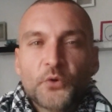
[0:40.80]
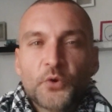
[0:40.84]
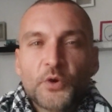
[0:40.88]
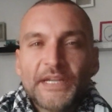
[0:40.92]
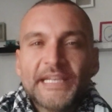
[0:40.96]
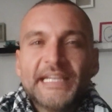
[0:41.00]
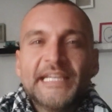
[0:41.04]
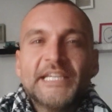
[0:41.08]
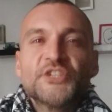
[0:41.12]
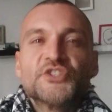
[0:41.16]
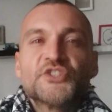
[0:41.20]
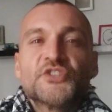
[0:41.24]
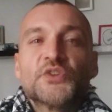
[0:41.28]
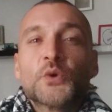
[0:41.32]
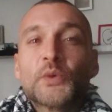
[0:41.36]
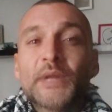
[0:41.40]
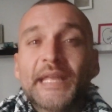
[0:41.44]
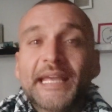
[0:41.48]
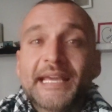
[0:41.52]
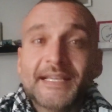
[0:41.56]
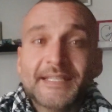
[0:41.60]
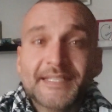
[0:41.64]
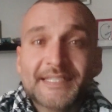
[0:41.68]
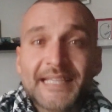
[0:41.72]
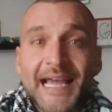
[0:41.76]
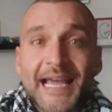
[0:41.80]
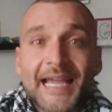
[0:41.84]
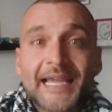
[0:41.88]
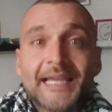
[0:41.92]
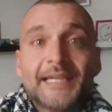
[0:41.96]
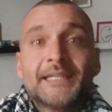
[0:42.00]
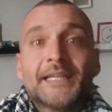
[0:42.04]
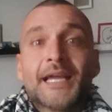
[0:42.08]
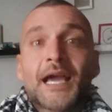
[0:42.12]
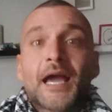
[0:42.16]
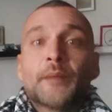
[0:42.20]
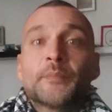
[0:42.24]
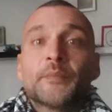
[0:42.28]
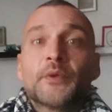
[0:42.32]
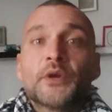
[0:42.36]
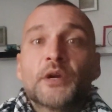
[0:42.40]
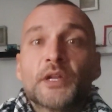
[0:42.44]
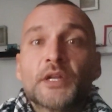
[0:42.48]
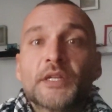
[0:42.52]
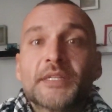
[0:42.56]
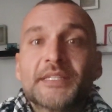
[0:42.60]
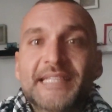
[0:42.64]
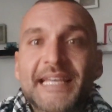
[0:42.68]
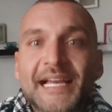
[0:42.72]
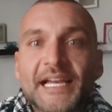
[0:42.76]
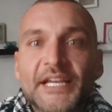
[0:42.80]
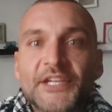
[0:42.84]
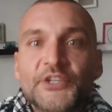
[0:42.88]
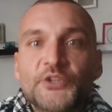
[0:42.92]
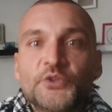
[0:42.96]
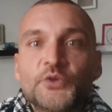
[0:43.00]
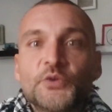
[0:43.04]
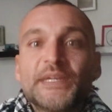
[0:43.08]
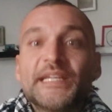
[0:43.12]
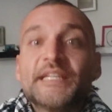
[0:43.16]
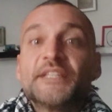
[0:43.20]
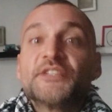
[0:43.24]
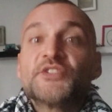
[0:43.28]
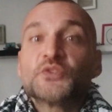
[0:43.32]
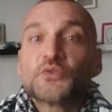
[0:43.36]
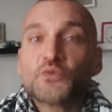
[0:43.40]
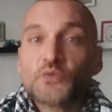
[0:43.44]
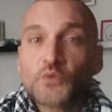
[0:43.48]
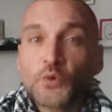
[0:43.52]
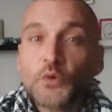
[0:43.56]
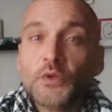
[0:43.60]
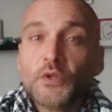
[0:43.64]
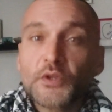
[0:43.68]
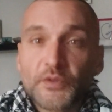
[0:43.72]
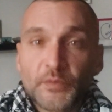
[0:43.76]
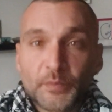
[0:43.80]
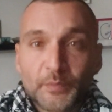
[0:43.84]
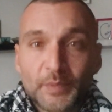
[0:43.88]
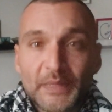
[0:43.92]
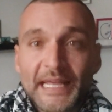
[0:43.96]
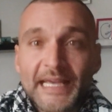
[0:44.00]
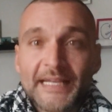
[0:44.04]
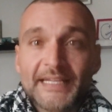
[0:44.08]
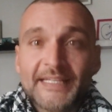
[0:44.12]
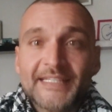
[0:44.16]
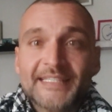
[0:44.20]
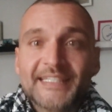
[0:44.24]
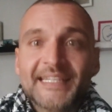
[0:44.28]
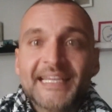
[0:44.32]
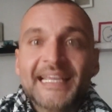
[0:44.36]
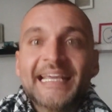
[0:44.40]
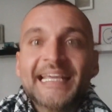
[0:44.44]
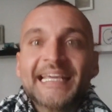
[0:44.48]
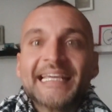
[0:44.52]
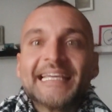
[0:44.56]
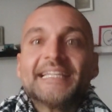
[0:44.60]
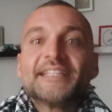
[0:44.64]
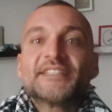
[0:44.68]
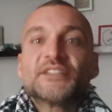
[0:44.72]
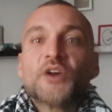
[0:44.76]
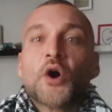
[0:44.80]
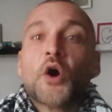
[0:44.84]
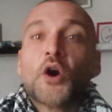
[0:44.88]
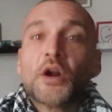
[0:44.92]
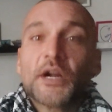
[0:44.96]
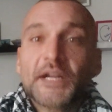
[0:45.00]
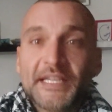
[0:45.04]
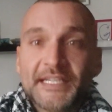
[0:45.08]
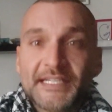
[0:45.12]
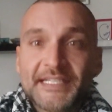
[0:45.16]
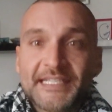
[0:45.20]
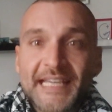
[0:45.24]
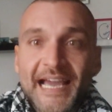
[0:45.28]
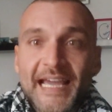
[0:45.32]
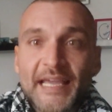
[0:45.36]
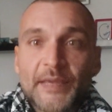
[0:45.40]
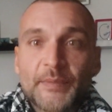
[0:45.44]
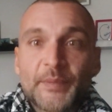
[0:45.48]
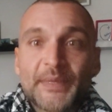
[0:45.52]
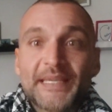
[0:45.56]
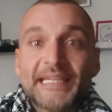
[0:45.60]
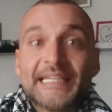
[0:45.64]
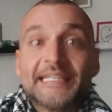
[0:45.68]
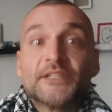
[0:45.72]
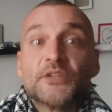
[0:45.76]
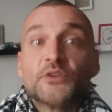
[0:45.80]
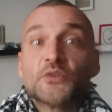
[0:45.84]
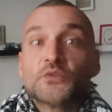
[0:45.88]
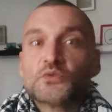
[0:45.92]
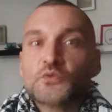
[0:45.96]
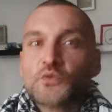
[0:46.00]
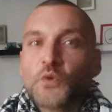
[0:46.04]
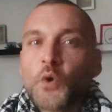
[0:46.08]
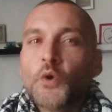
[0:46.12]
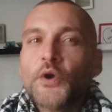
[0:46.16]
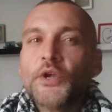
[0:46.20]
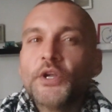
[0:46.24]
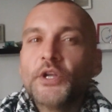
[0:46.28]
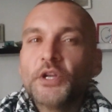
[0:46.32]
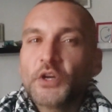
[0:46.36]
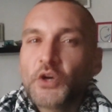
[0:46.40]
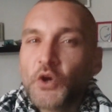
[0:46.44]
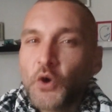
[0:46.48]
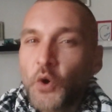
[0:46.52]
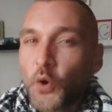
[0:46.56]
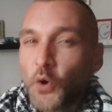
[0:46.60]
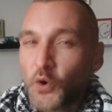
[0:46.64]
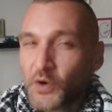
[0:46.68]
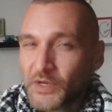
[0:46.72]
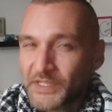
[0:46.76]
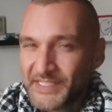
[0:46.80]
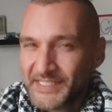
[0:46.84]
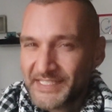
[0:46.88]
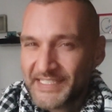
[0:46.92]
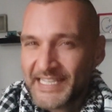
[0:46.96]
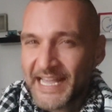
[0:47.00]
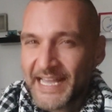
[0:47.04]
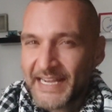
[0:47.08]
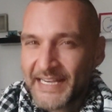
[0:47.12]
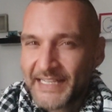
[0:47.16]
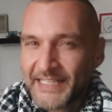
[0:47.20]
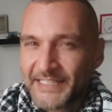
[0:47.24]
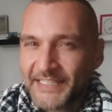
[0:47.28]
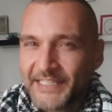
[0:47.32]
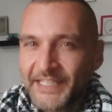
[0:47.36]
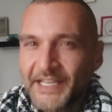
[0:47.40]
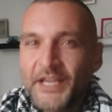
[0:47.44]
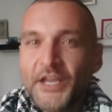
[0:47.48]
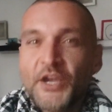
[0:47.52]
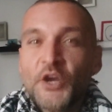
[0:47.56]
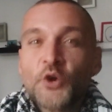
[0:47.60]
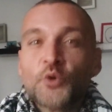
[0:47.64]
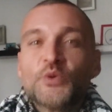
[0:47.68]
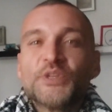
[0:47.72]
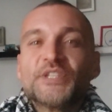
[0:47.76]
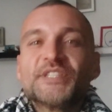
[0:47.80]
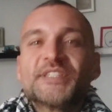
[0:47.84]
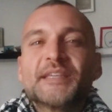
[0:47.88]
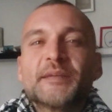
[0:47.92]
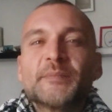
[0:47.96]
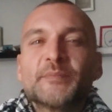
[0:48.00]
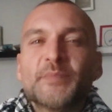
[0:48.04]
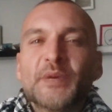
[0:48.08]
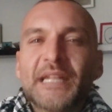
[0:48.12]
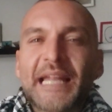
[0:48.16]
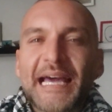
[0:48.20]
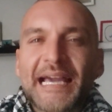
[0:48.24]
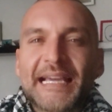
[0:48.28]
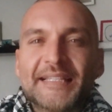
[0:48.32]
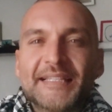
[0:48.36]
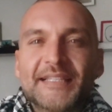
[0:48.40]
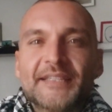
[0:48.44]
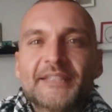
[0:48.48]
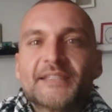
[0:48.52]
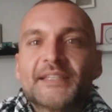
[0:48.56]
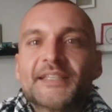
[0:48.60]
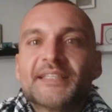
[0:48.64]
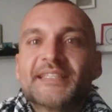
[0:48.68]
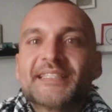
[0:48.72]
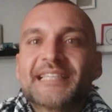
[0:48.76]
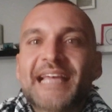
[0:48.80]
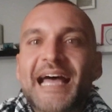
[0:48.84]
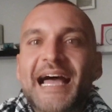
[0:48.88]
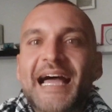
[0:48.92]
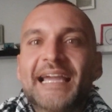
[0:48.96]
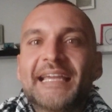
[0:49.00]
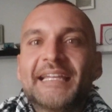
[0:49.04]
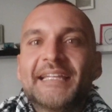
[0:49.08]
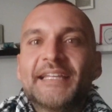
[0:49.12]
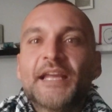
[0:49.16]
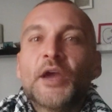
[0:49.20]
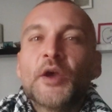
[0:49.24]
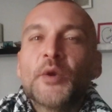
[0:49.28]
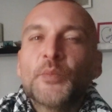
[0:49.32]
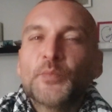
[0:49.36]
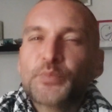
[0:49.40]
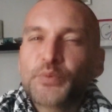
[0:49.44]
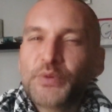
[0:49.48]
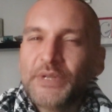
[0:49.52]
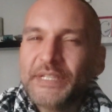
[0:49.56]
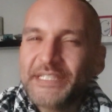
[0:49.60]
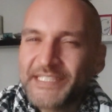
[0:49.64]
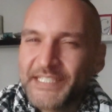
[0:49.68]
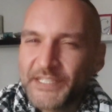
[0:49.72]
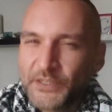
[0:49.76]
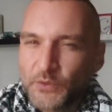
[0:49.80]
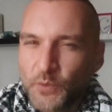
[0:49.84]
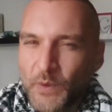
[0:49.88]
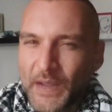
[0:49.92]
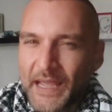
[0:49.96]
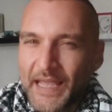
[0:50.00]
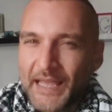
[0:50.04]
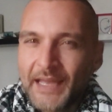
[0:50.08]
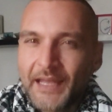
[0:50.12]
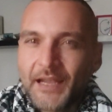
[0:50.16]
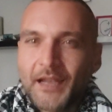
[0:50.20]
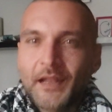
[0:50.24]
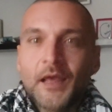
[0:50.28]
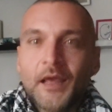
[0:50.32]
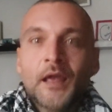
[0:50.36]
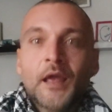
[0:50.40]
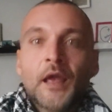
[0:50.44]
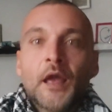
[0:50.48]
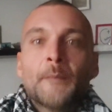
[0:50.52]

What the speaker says: For each zodiac sign, I'm gonna tell you its ruler planet, its archetype in a royal court setting, which symbolizes the sign pretty well,